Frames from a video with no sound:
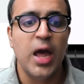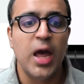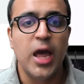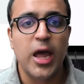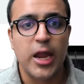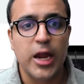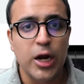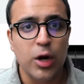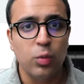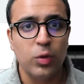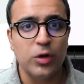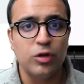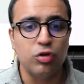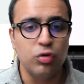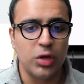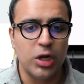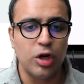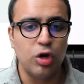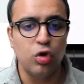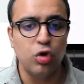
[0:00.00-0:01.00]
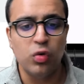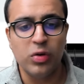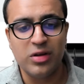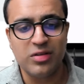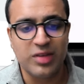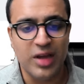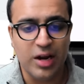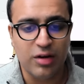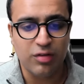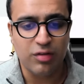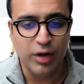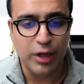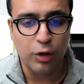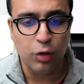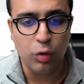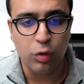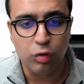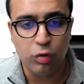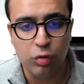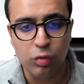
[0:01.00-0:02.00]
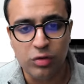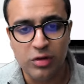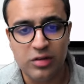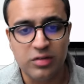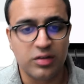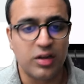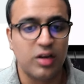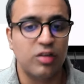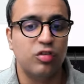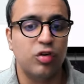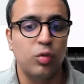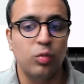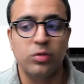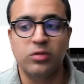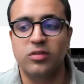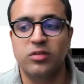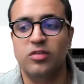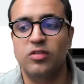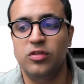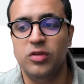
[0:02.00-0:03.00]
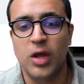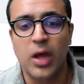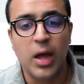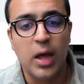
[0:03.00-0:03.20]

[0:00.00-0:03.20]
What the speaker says: Here, what you can do is actually go to the section which says